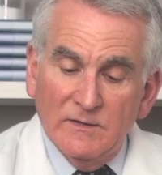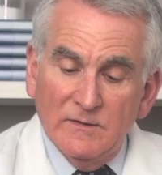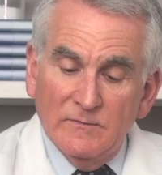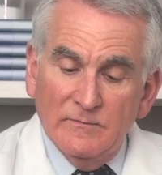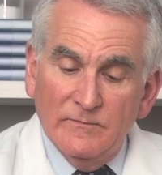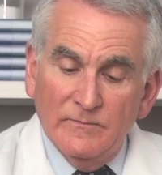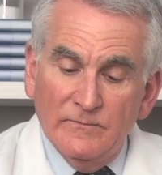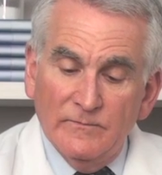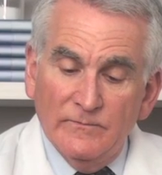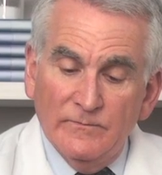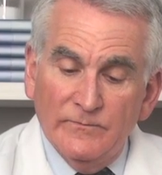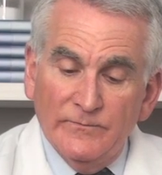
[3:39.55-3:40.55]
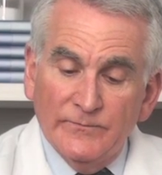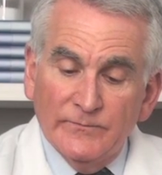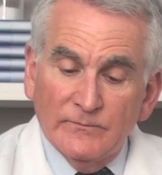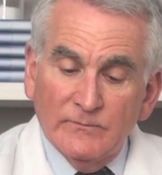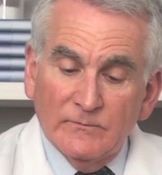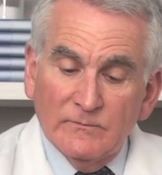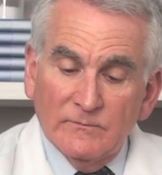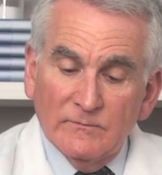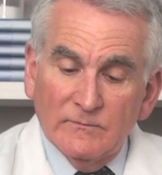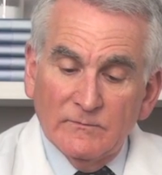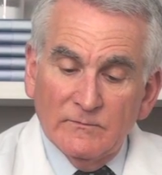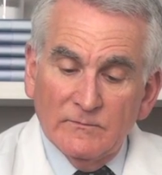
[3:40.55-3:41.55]

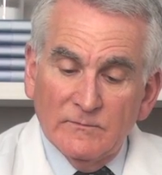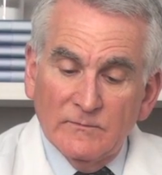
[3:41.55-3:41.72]
Nothing is said.